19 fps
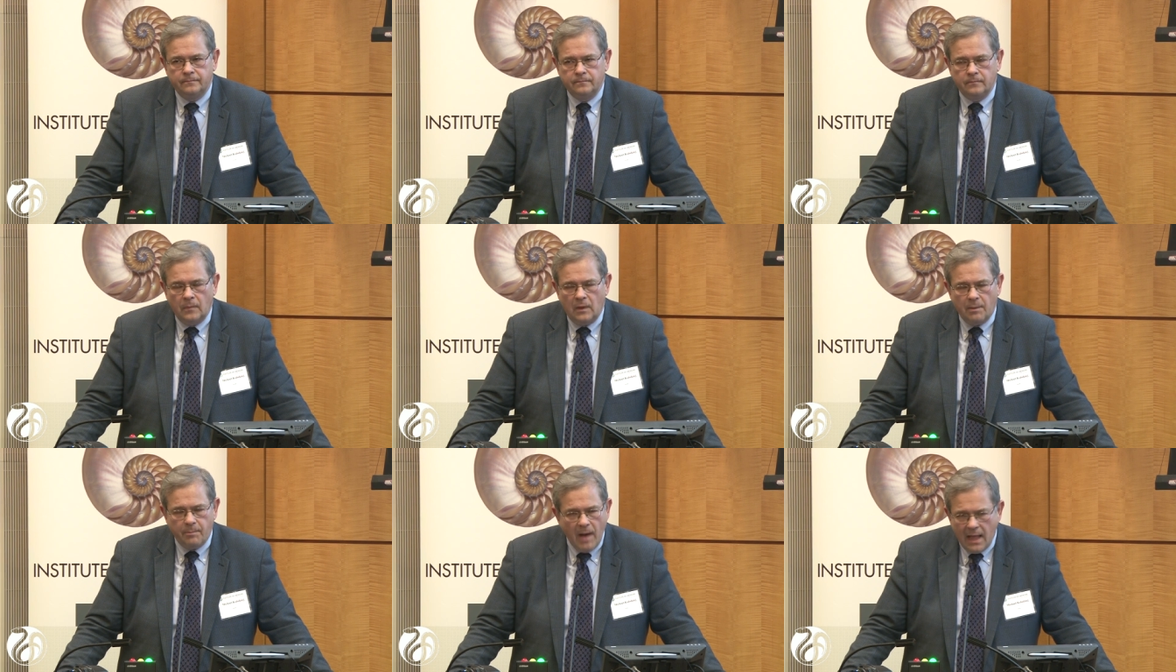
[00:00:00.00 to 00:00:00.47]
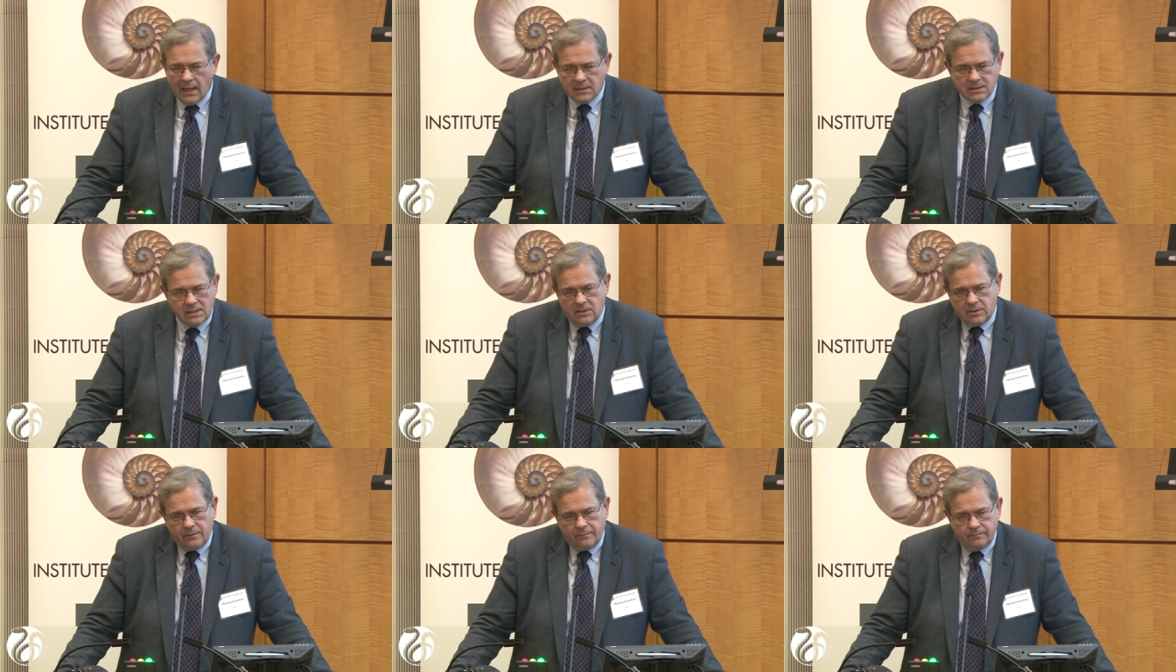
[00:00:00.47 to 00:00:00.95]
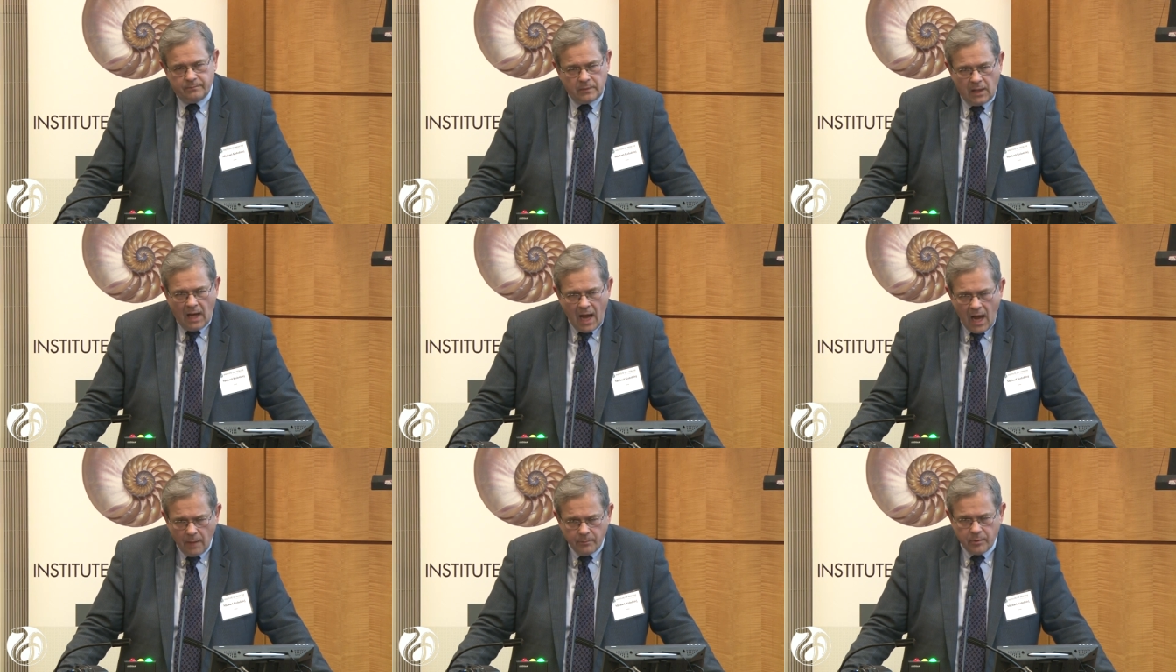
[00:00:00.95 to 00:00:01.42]
The policies are
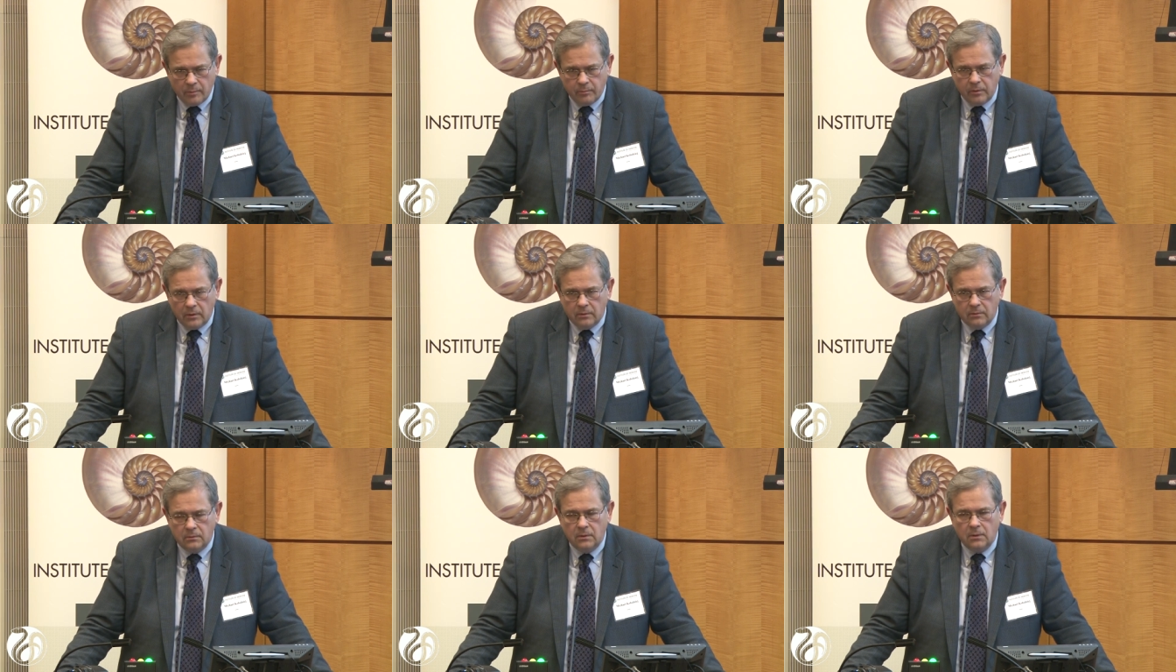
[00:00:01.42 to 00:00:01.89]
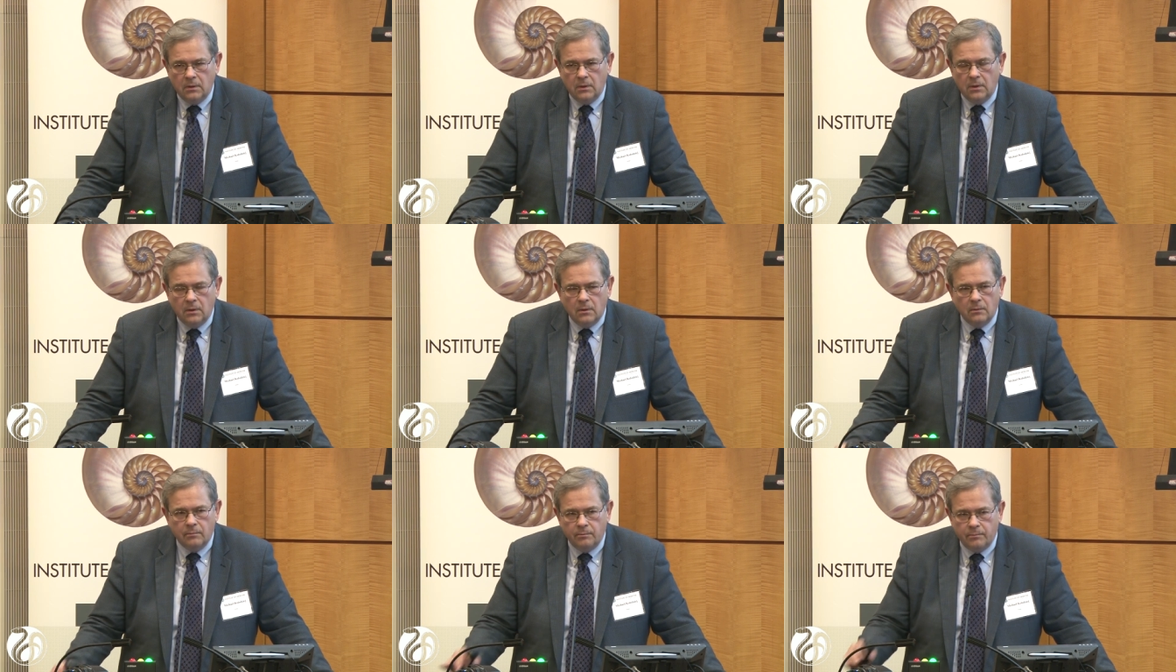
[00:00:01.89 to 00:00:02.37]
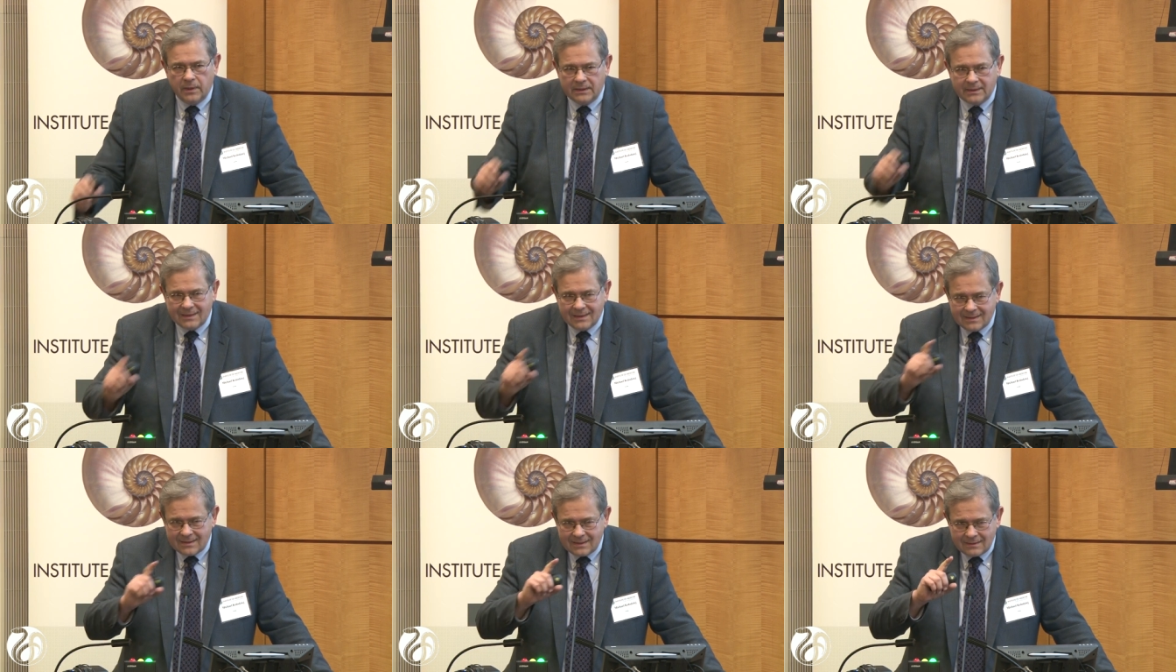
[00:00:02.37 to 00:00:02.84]
comparable, but
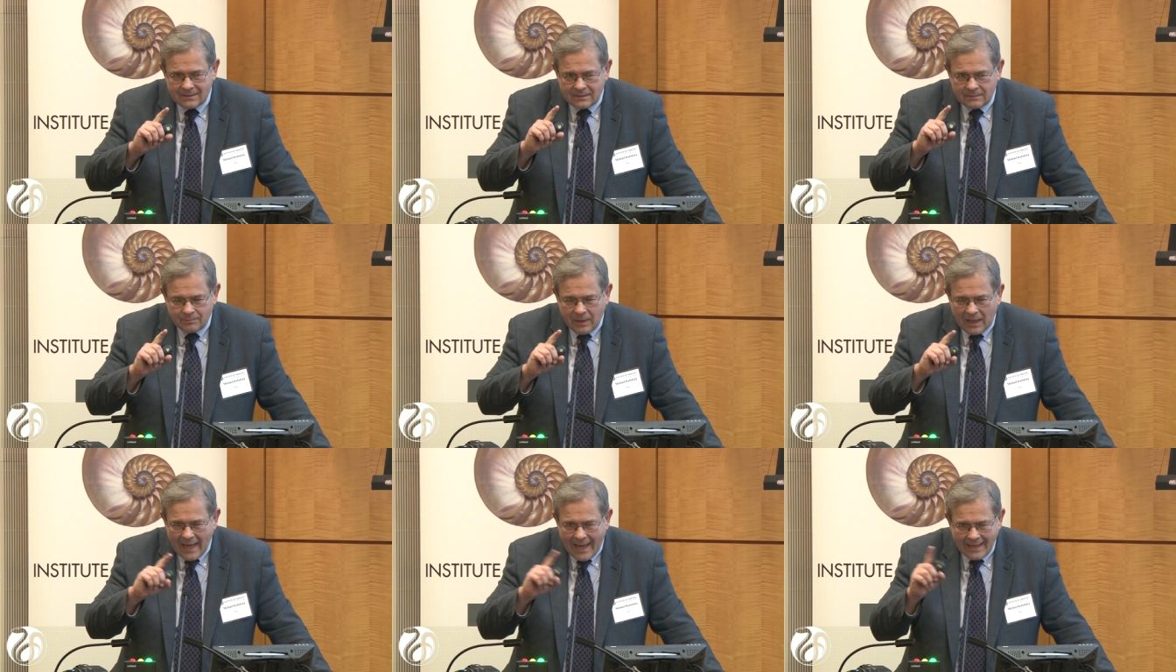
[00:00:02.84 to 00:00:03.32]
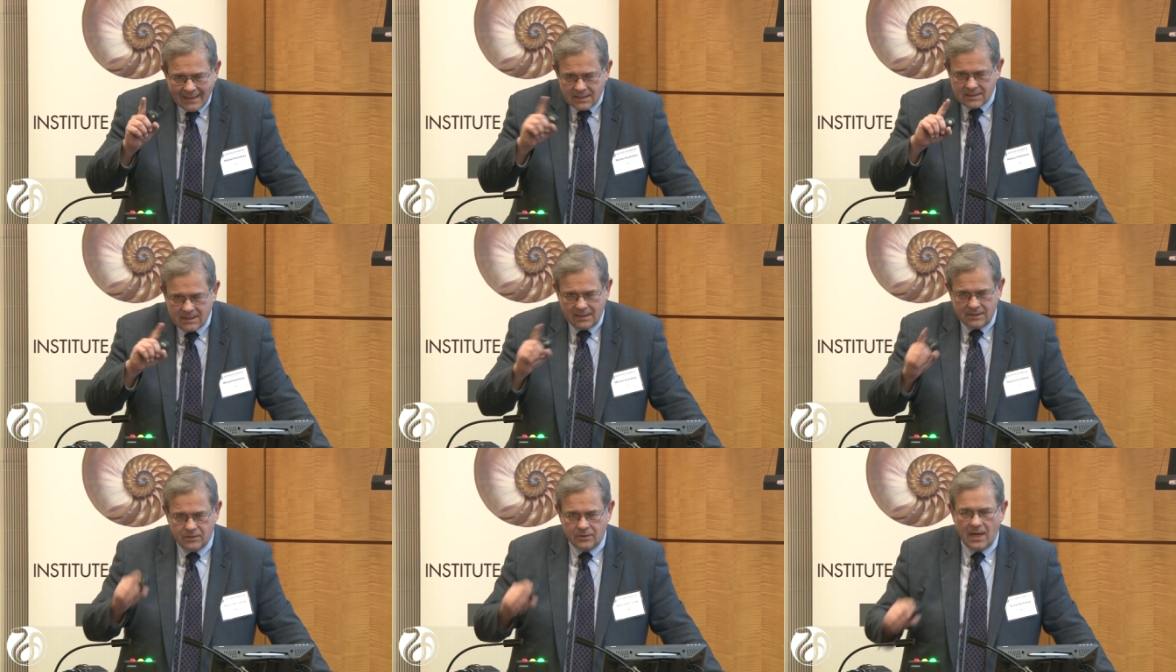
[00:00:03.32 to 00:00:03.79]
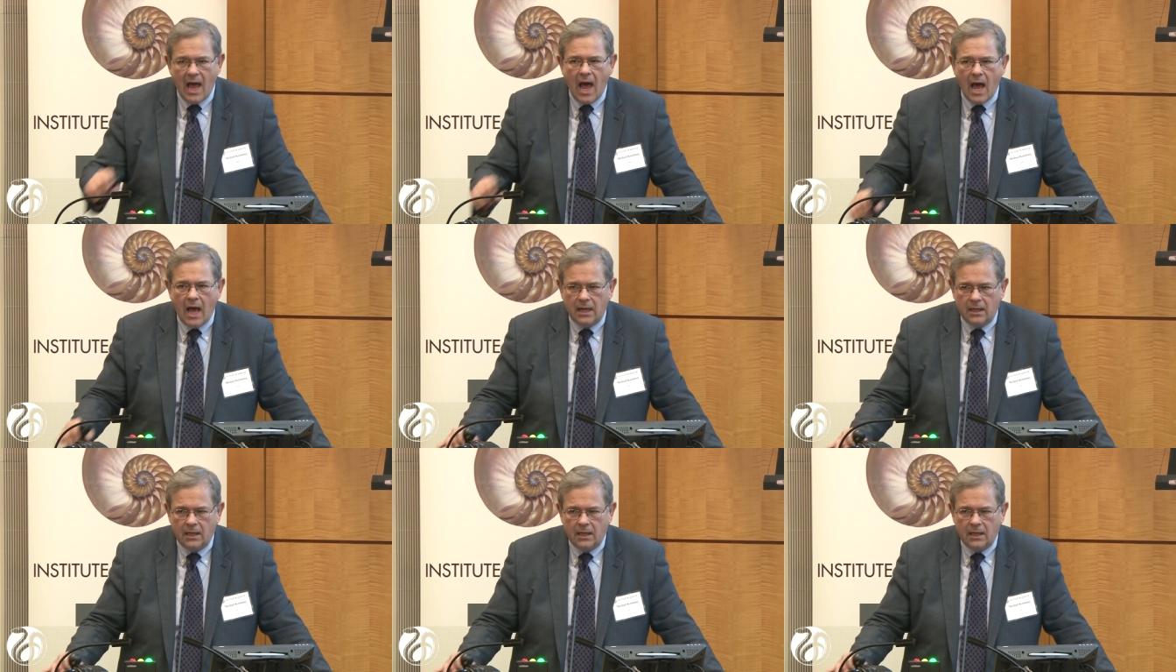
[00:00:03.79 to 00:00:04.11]
the plan designs are not.